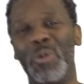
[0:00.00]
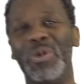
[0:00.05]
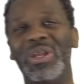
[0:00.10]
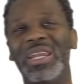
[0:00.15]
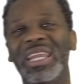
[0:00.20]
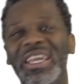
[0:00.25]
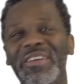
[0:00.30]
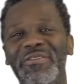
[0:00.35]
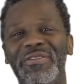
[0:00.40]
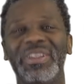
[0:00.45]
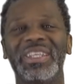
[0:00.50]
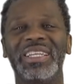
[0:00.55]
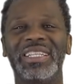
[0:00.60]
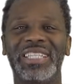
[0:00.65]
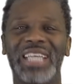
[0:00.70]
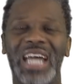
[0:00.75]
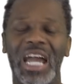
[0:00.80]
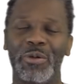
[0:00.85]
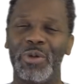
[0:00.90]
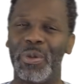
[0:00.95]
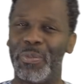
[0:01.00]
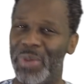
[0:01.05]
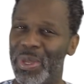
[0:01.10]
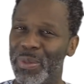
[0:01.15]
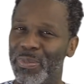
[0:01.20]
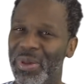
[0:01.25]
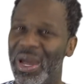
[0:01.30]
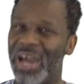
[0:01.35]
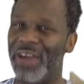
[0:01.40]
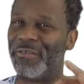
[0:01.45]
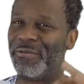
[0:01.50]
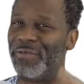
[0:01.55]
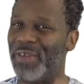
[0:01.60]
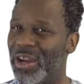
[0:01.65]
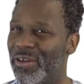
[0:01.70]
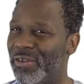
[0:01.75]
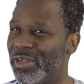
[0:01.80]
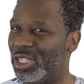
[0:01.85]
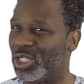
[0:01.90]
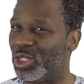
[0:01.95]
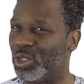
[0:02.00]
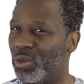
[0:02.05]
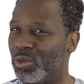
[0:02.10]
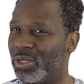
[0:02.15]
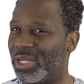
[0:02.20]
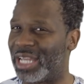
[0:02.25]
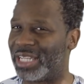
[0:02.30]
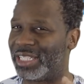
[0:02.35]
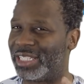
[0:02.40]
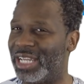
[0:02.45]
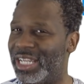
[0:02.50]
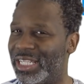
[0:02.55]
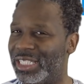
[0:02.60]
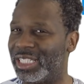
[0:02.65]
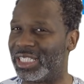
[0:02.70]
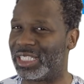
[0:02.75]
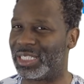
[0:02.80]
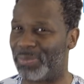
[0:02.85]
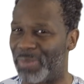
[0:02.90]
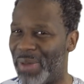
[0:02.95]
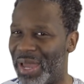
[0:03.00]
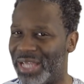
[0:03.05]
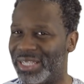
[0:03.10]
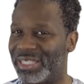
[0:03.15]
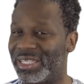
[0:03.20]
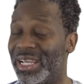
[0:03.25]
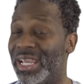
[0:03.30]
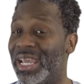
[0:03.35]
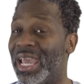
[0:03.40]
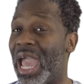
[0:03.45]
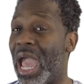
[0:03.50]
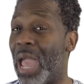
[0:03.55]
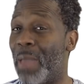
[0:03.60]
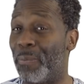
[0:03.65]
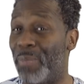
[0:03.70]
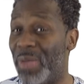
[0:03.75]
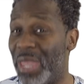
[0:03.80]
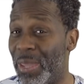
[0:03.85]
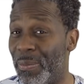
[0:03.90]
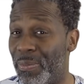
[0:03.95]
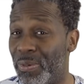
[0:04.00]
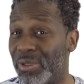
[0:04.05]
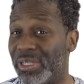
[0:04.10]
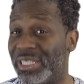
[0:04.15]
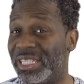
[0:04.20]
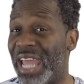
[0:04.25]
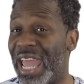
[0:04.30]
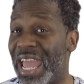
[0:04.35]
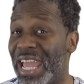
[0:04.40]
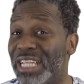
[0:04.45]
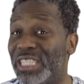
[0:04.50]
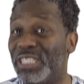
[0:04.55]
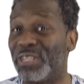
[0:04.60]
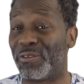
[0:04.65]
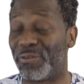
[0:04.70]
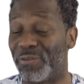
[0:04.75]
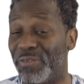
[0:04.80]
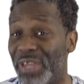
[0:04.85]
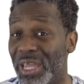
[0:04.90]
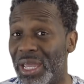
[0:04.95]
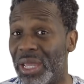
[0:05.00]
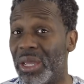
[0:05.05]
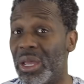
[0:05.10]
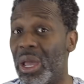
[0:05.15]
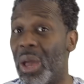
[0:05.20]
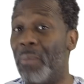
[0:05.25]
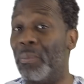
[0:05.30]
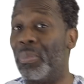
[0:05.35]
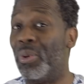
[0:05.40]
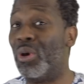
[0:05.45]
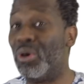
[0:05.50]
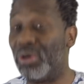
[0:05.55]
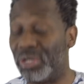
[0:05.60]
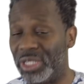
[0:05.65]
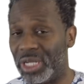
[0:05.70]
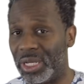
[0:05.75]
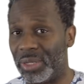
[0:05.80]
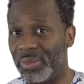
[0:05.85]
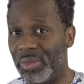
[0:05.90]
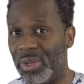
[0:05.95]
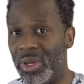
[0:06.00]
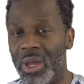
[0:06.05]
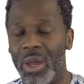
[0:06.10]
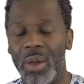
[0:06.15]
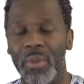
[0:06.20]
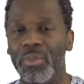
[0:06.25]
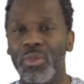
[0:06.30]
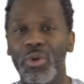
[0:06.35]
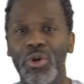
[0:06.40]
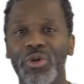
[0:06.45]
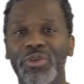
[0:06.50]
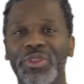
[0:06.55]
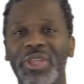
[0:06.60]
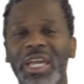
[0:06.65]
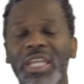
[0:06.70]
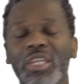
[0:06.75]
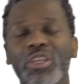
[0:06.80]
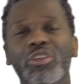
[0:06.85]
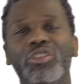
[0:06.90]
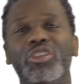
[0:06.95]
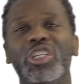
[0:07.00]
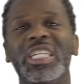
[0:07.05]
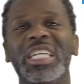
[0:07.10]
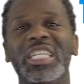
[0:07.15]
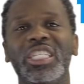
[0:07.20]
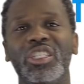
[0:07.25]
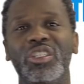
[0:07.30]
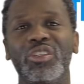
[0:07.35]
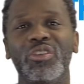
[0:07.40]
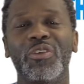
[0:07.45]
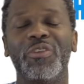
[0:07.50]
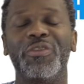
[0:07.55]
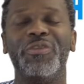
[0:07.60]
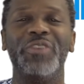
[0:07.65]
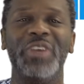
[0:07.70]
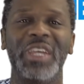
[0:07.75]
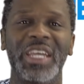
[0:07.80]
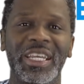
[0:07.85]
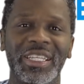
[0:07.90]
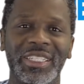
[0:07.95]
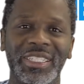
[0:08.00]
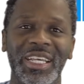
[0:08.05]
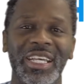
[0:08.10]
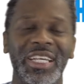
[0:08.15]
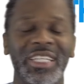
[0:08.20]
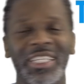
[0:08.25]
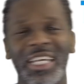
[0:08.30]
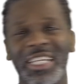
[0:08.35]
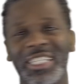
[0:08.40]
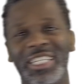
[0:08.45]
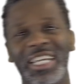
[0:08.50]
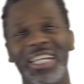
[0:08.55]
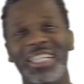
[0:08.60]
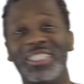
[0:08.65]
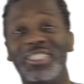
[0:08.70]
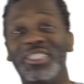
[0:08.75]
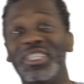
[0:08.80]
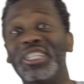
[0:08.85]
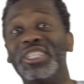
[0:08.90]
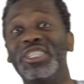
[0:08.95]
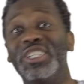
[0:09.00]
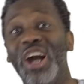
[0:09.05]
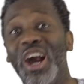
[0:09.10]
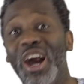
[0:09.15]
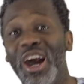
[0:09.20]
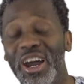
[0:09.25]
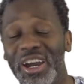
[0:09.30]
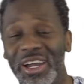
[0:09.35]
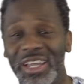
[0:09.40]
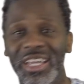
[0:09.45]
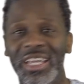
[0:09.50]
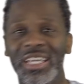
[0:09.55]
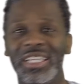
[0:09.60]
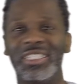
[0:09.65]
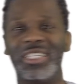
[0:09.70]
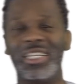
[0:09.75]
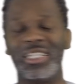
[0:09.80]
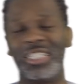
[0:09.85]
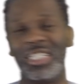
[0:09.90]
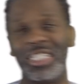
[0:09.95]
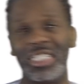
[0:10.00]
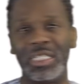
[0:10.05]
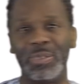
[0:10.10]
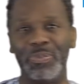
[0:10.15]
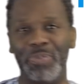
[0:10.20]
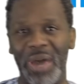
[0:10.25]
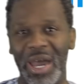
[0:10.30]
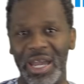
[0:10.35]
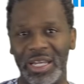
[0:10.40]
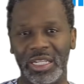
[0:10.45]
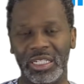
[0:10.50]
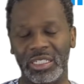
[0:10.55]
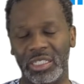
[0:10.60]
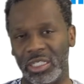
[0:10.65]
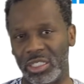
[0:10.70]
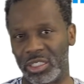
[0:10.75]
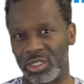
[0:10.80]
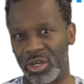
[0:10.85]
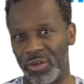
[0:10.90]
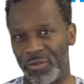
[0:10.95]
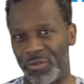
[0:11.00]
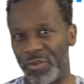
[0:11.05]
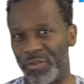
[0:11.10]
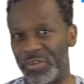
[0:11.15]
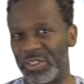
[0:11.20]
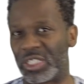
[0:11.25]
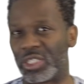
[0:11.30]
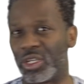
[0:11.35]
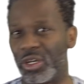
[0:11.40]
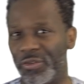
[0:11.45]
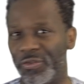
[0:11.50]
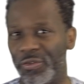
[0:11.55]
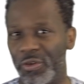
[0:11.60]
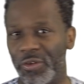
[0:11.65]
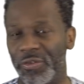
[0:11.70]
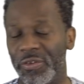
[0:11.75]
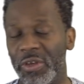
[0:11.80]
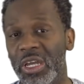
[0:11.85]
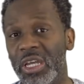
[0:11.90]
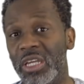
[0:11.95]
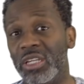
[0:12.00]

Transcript: We live in a time where people have very short attention spans, and people tend to fear boredom more than your traditional fears such as the dark, such as spiders and so forth and so forth.